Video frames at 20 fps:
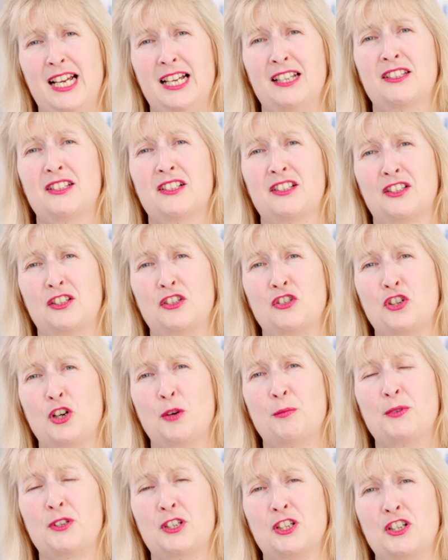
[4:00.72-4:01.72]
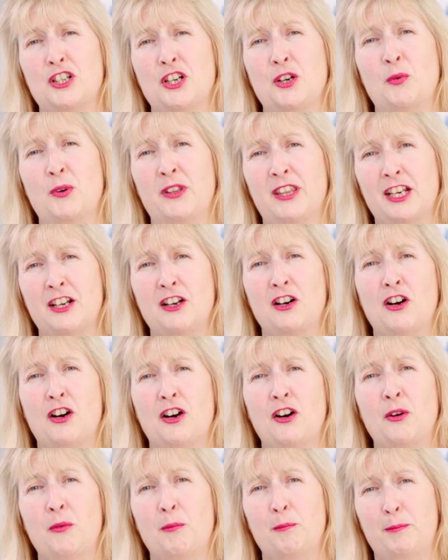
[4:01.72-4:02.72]
tasks and jobs to do within
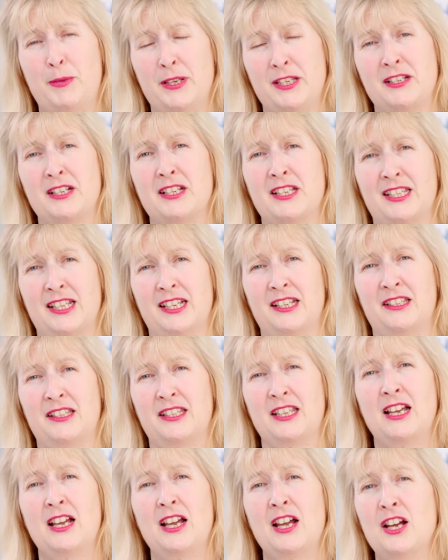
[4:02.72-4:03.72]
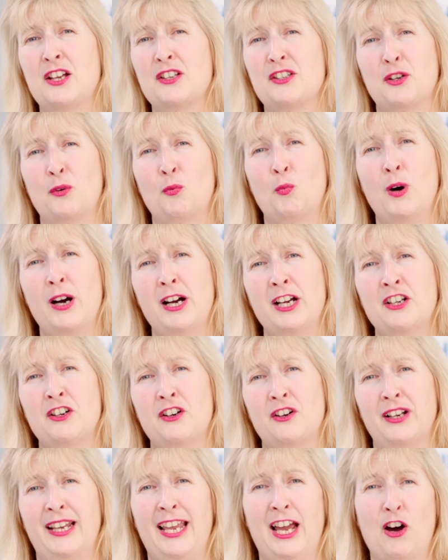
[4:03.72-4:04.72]
our businesses. So why
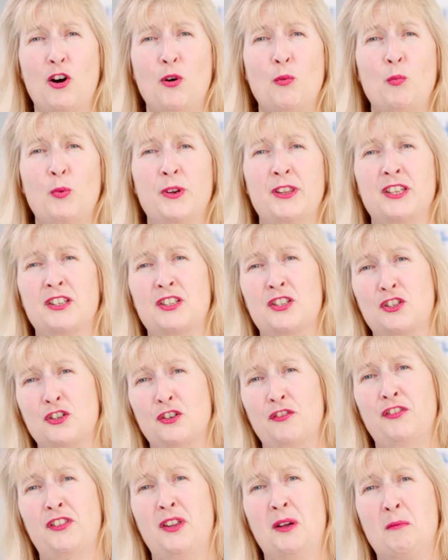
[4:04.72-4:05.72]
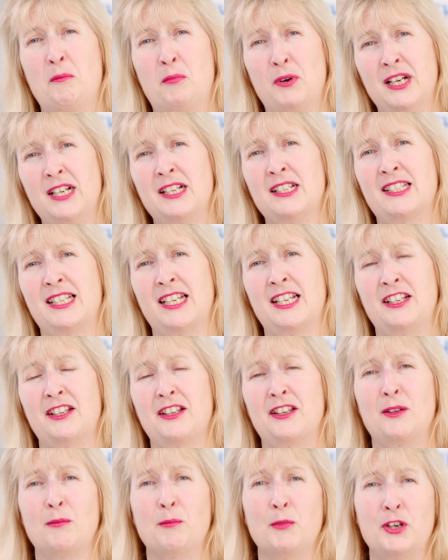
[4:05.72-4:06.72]
not get on with the stuff that brings
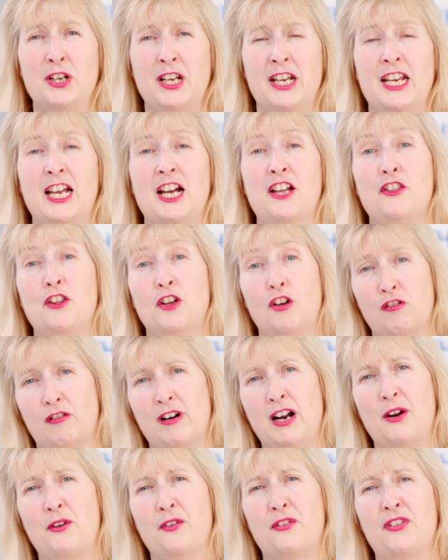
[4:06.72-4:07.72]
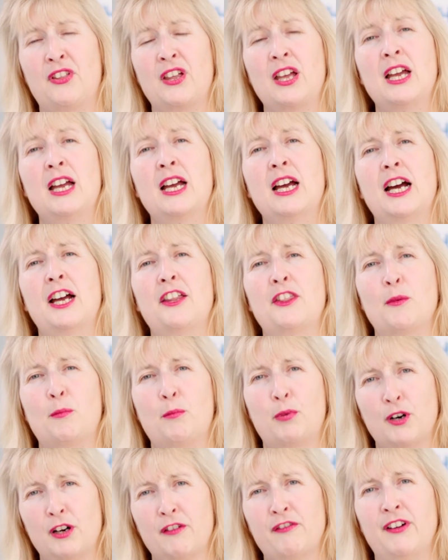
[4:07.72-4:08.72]
in the money and the growth and the
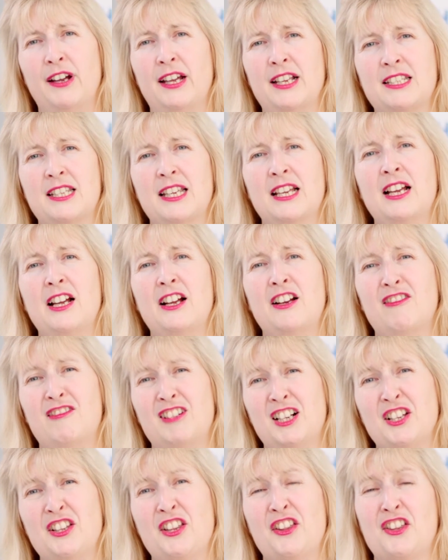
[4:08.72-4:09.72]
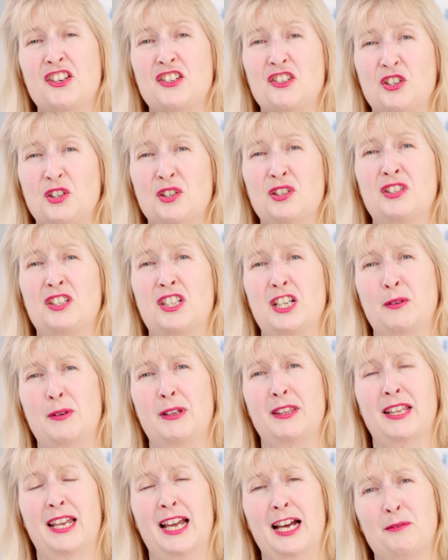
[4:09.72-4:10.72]
profit, rather than just
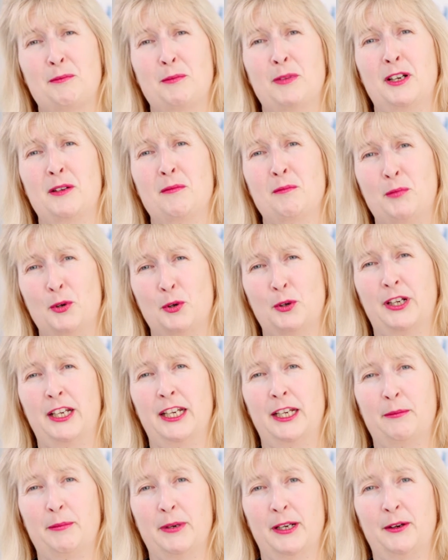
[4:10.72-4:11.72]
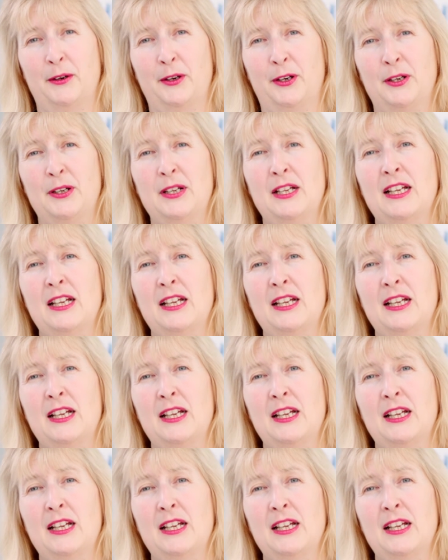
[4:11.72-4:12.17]
doing the admin and bookkeeping?